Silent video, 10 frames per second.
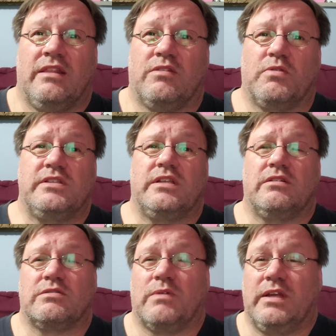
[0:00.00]
the reason I
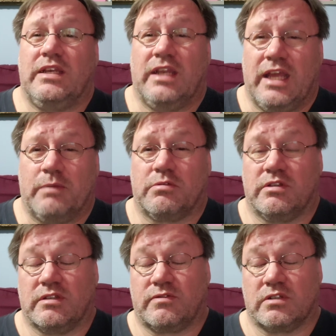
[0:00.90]
was waiting to April
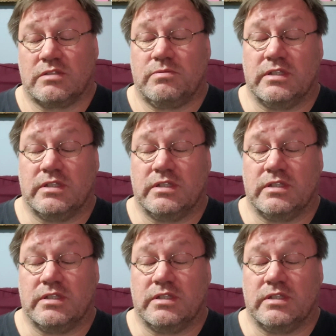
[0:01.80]
in the first